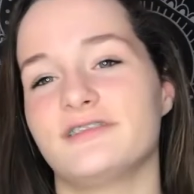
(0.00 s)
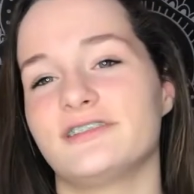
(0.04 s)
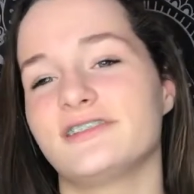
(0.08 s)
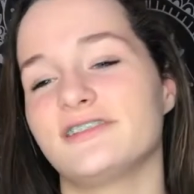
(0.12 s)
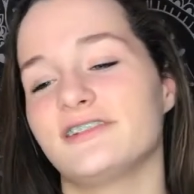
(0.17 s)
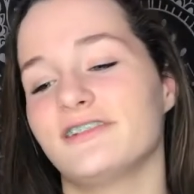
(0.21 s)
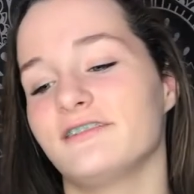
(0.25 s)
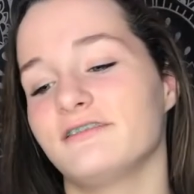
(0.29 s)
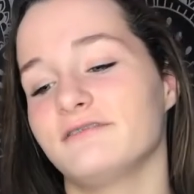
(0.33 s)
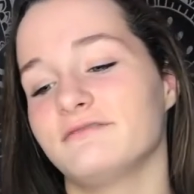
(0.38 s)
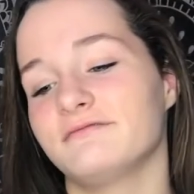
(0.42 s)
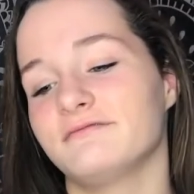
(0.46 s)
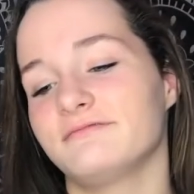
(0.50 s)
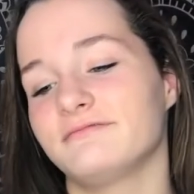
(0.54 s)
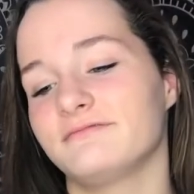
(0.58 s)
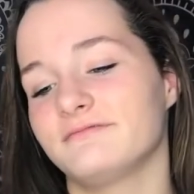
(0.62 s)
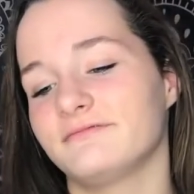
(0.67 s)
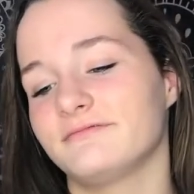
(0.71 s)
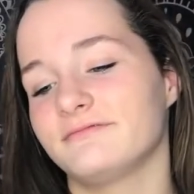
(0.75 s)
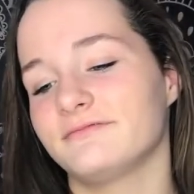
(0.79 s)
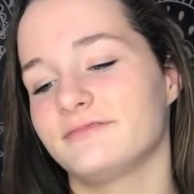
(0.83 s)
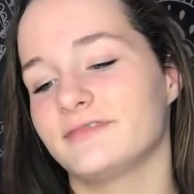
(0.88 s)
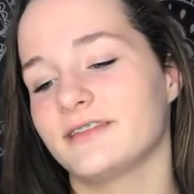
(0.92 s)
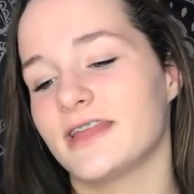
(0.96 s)
so
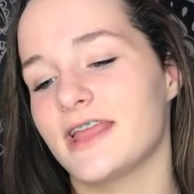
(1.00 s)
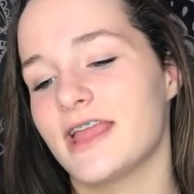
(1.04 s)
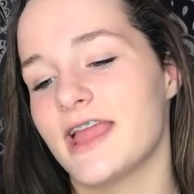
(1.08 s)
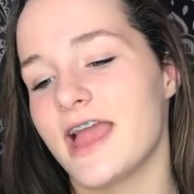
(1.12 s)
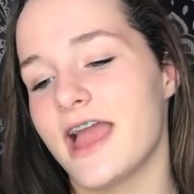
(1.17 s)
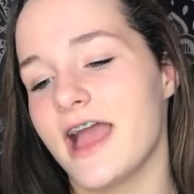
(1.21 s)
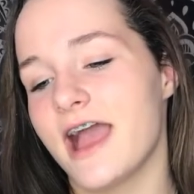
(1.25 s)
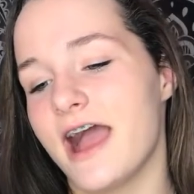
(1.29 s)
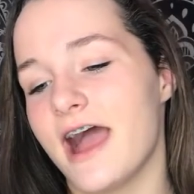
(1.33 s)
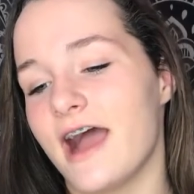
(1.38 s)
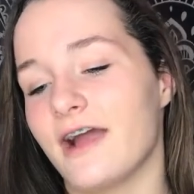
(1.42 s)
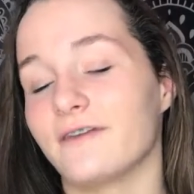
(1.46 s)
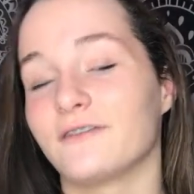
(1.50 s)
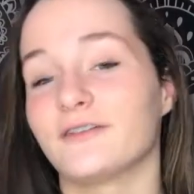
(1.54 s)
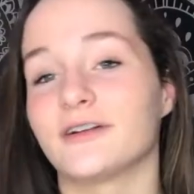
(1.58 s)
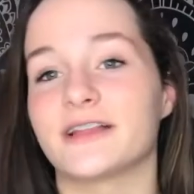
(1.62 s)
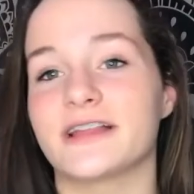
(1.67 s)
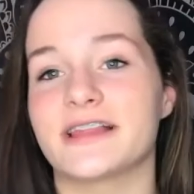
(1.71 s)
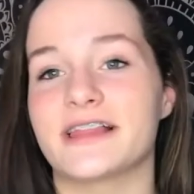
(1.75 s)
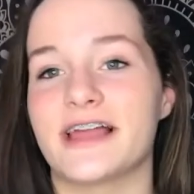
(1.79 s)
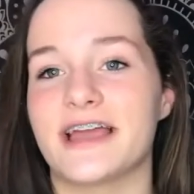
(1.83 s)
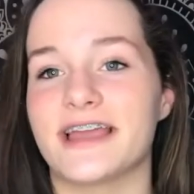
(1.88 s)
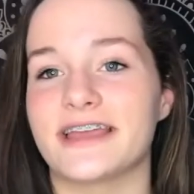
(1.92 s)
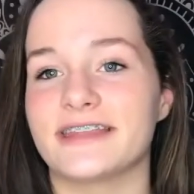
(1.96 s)
I
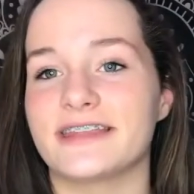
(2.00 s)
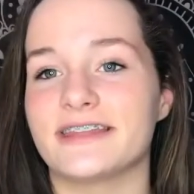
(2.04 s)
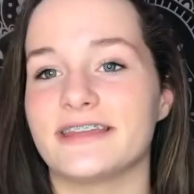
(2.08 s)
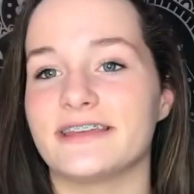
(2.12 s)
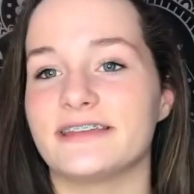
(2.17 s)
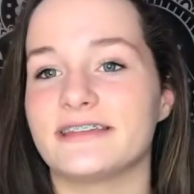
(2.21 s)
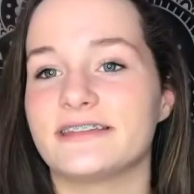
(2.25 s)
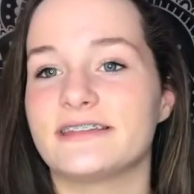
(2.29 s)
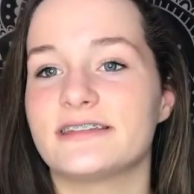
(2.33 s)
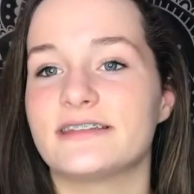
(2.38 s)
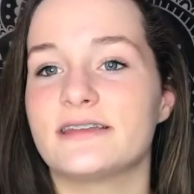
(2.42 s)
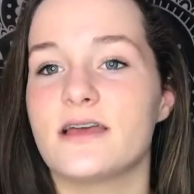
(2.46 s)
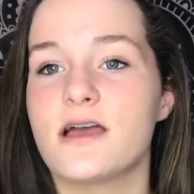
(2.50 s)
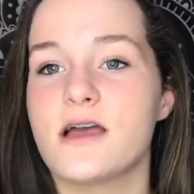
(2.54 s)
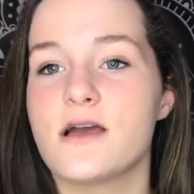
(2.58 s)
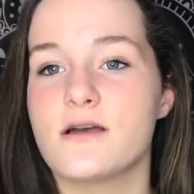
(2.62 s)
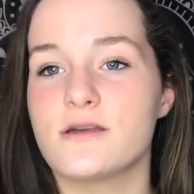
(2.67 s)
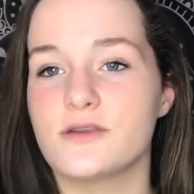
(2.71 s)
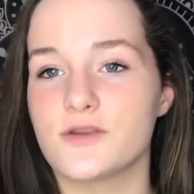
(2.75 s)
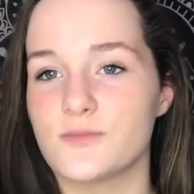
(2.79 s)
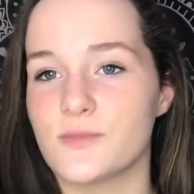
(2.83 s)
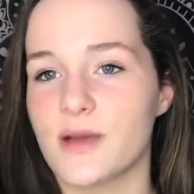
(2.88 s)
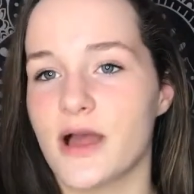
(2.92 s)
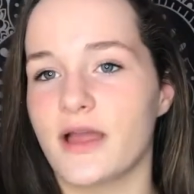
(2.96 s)
really like this.
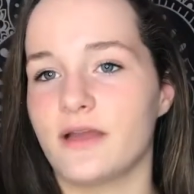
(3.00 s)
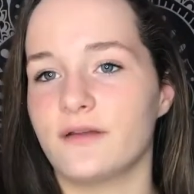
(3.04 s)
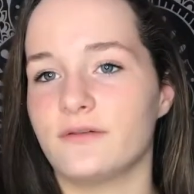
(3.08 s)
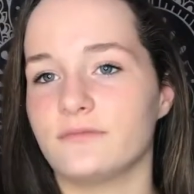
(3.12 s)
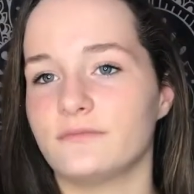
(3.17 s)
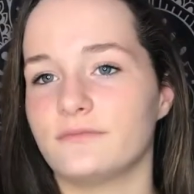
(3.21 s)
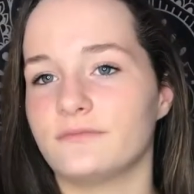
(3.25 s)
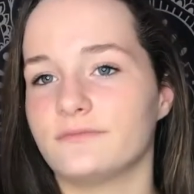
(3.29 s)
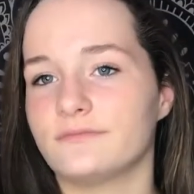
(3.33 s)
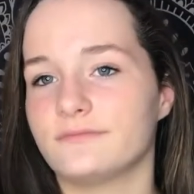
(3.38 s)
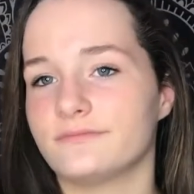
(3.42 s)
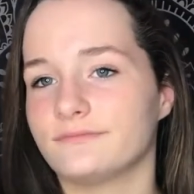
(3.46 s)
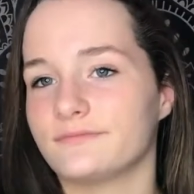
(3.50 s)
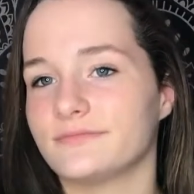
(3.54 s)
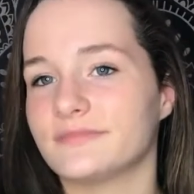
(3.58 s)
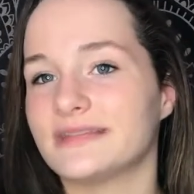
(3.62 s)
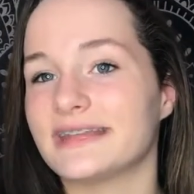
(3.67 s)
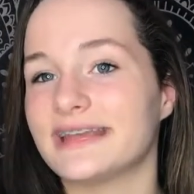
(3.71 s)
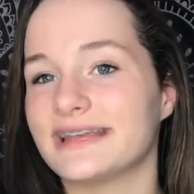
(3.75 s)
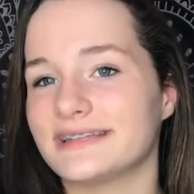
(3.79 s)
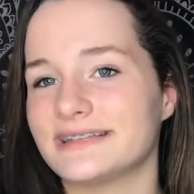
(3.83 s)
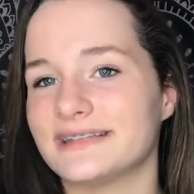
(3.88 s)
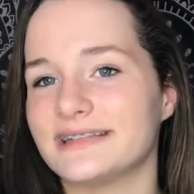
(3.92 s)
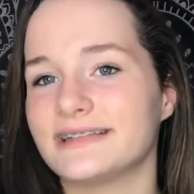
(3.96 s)
You might
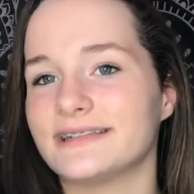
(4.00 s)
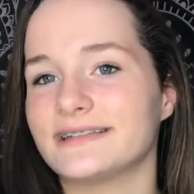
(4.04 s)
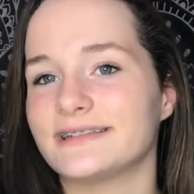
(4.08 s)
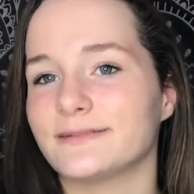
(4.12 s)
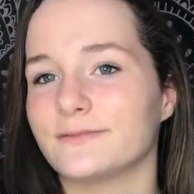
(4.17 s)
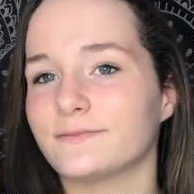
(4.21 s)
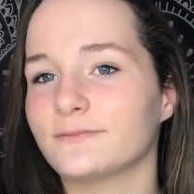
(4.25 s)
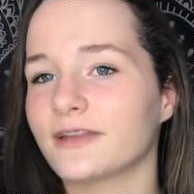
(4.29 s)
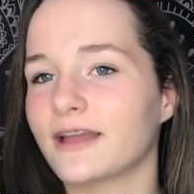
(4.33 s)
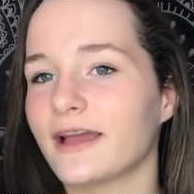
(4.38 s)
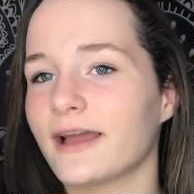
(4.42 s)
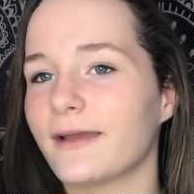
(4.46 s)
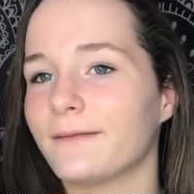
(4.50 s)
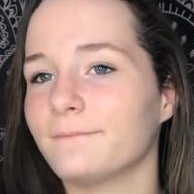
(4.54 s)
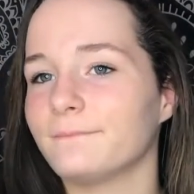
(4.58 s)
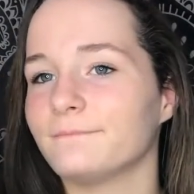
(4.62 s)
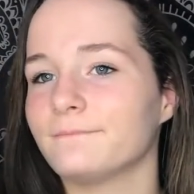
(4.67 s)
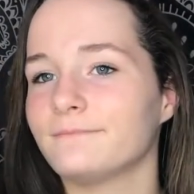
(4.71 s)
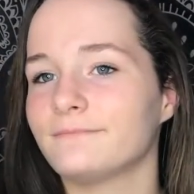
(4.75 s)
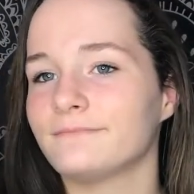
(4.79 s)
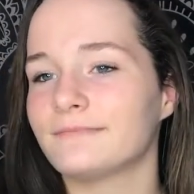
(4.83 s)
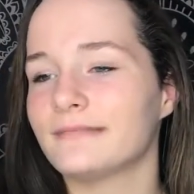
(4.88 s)
test it sometime.